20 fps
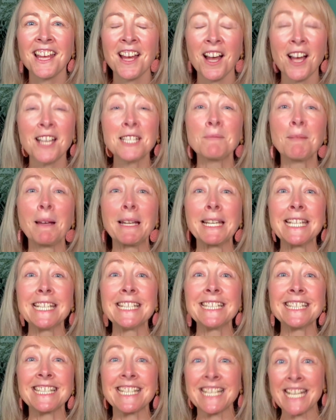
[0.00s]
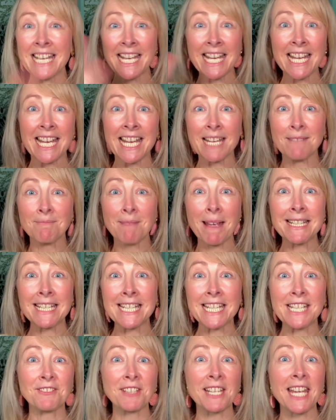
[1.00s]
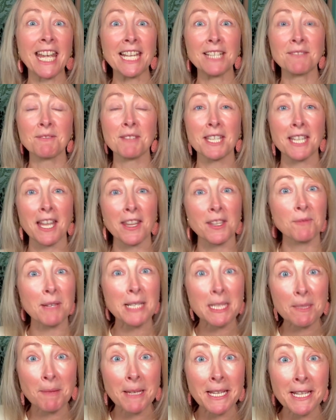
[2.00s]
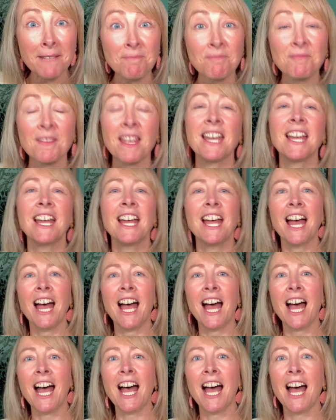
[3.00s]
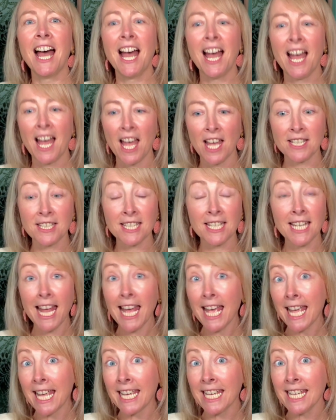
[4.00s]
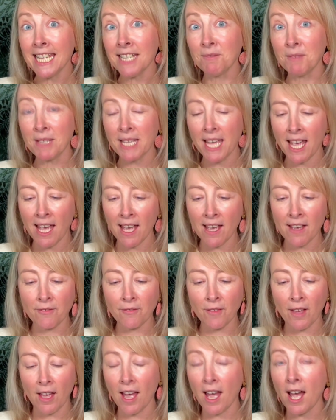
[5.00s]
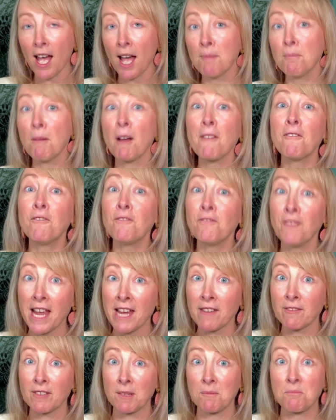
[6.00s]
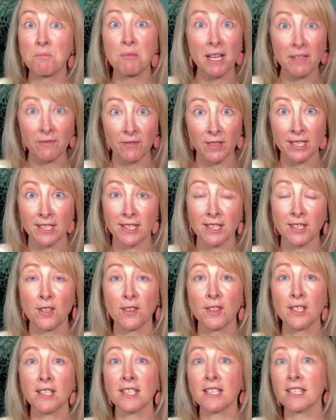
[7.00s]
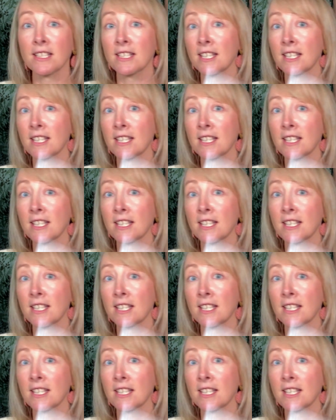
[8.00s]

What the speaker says: Hi Spuddies, Mandy here again with another recipe. Today we have my favourite breakfast. So this is